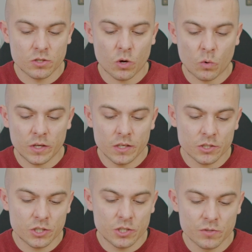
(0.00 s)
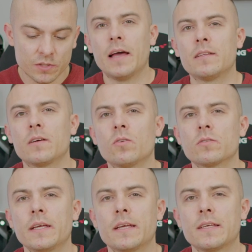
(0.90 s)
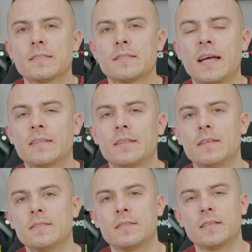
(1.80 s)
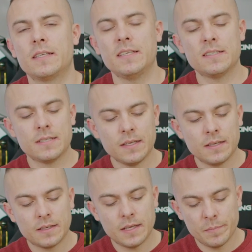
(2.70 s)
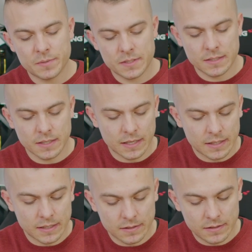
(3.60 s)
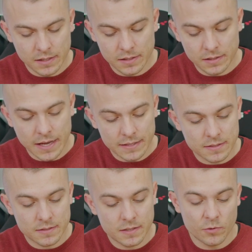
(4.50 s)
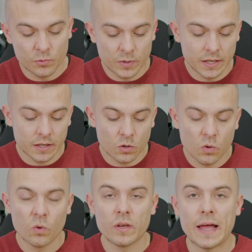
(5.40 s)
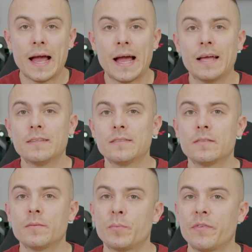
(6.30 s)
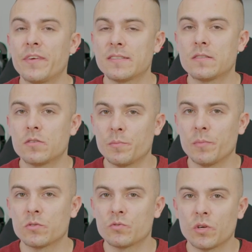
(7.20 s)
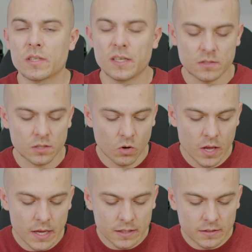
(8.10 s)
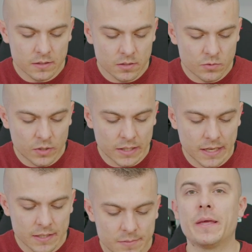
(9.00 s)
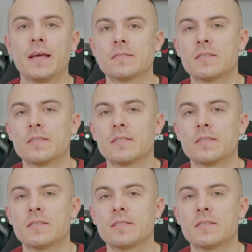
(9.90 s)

no issues and the cool thing is that this heatsink keeps uh, the ssd really cool and prevents thermal throttling so this is really nice because the